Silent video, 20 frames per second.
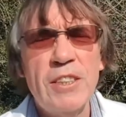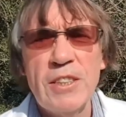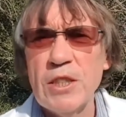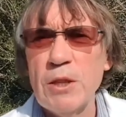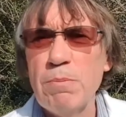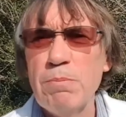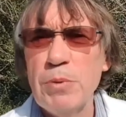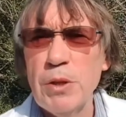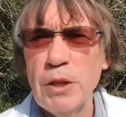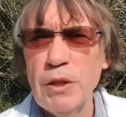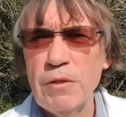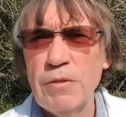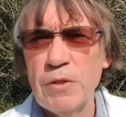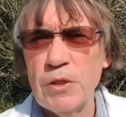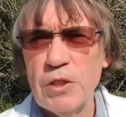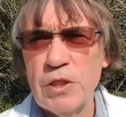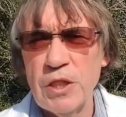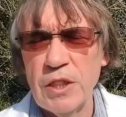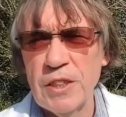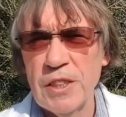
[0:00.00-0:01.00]
It's a
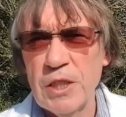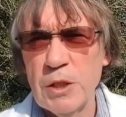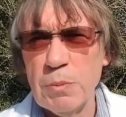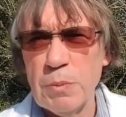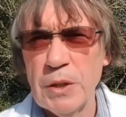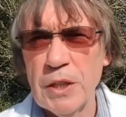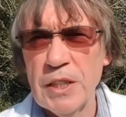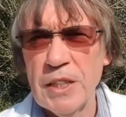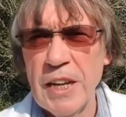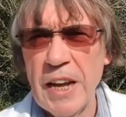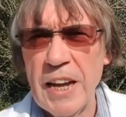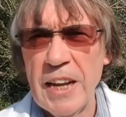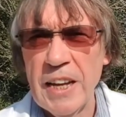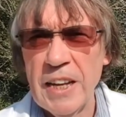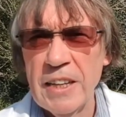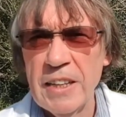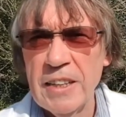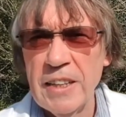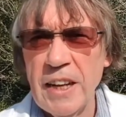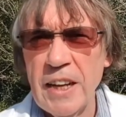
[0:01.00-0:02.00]
beautiful sunny spring day.
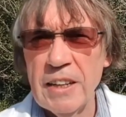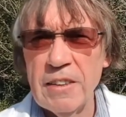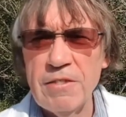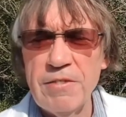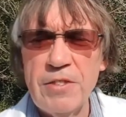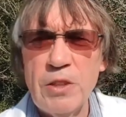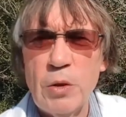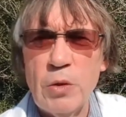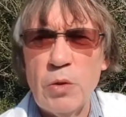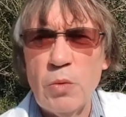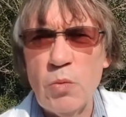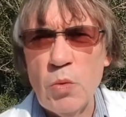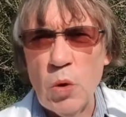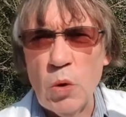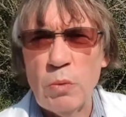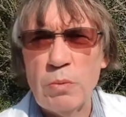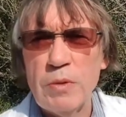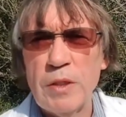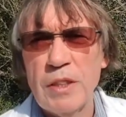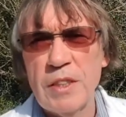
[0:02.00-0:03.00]
I can feel the
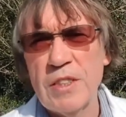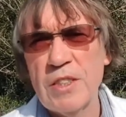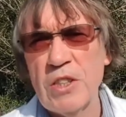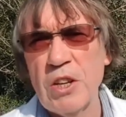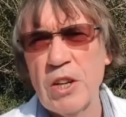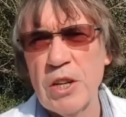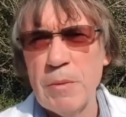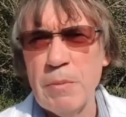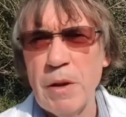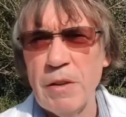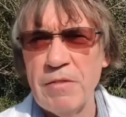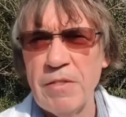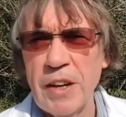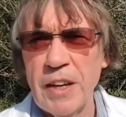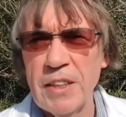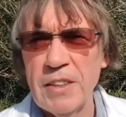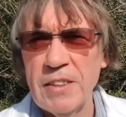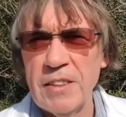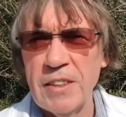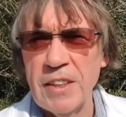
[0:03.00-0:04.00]
warmth of the sun on my
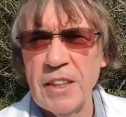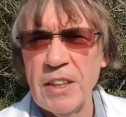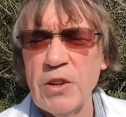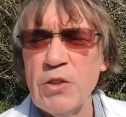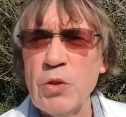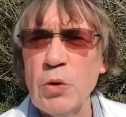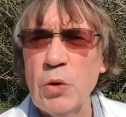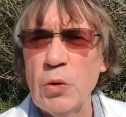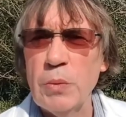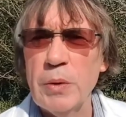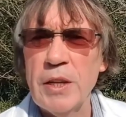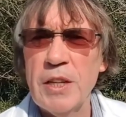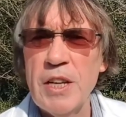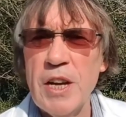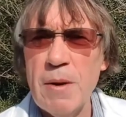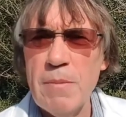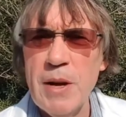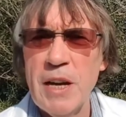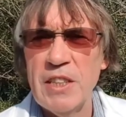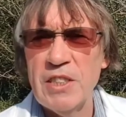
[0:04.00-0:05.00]
face, and I thought we'd
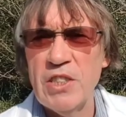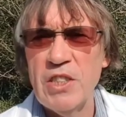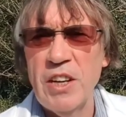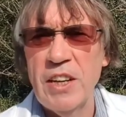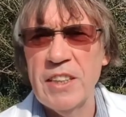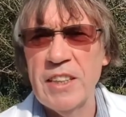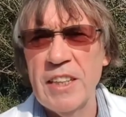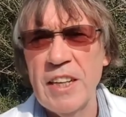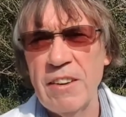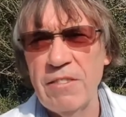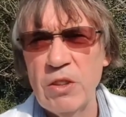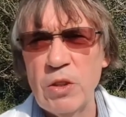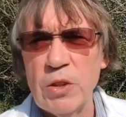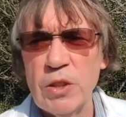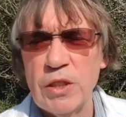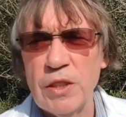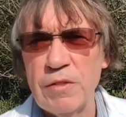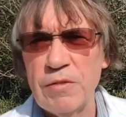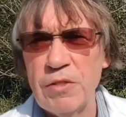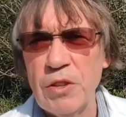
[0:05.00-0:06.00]
come outside and have a
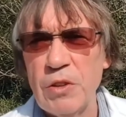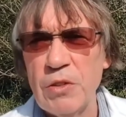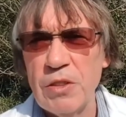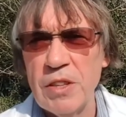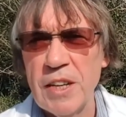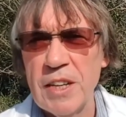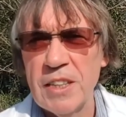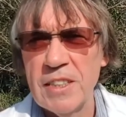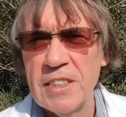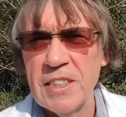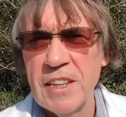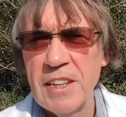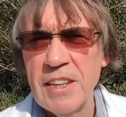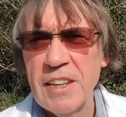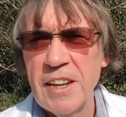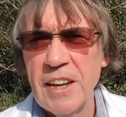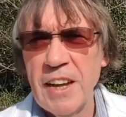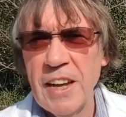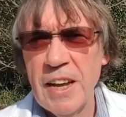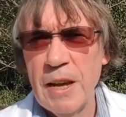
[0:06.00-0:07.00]
look at a few things
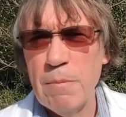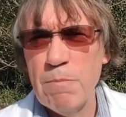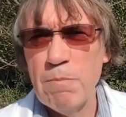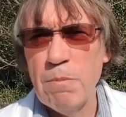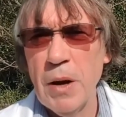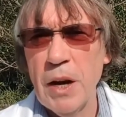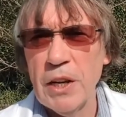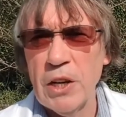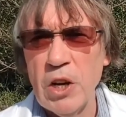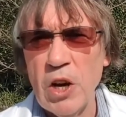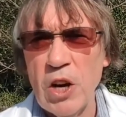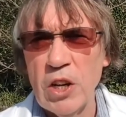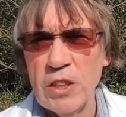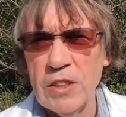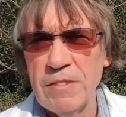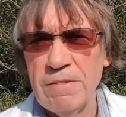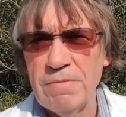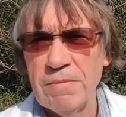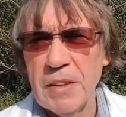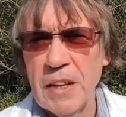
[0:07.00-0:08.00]
in my
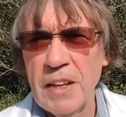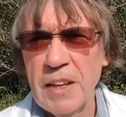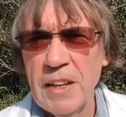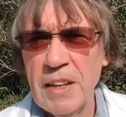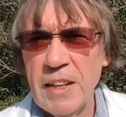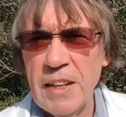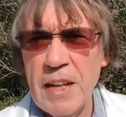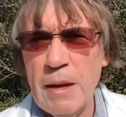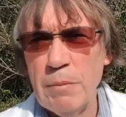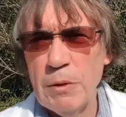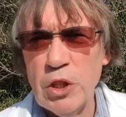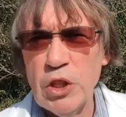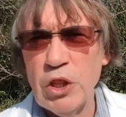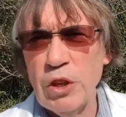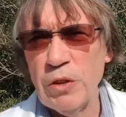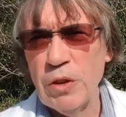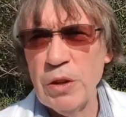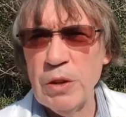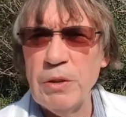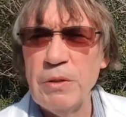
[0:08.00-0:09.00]
garden. Let me
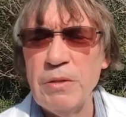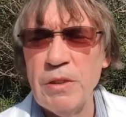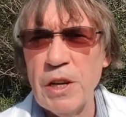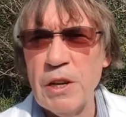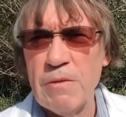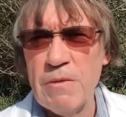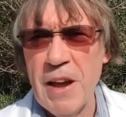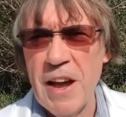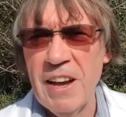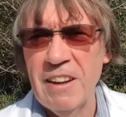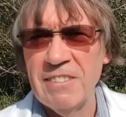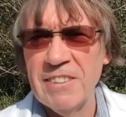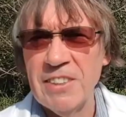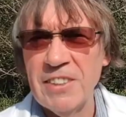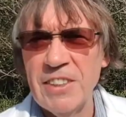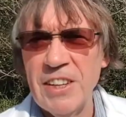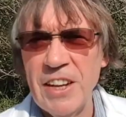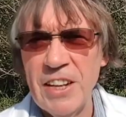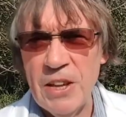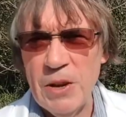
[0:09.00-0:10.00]
show you around
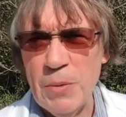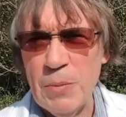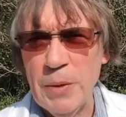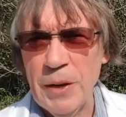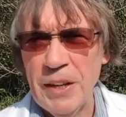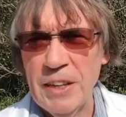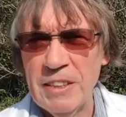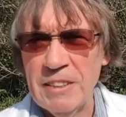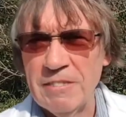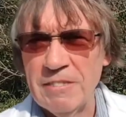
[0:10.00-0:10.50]
a little bit.